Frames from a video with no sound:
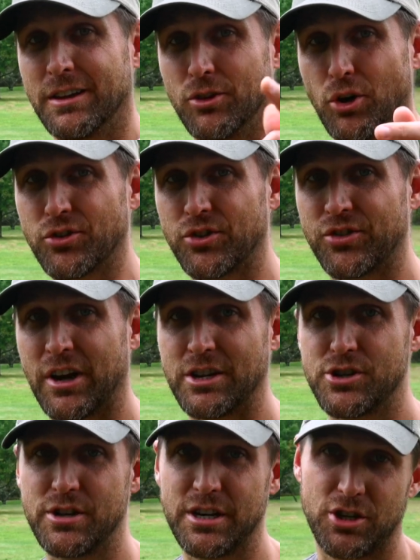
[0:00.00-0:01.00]
those are
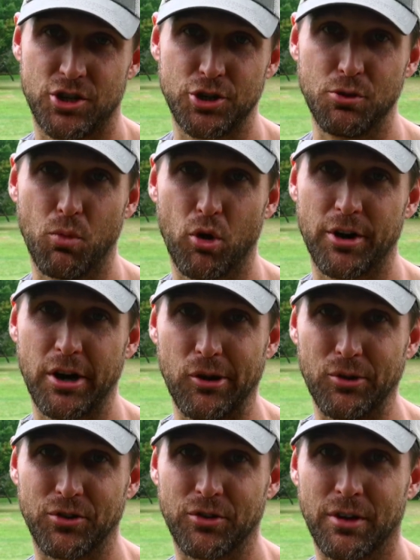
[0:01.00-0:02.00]
signs you need to shoot more
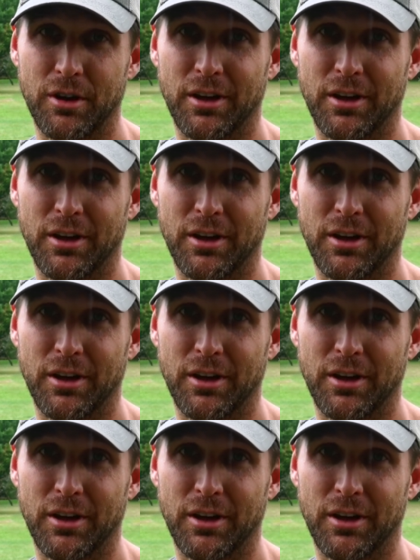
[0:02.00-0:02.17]
does.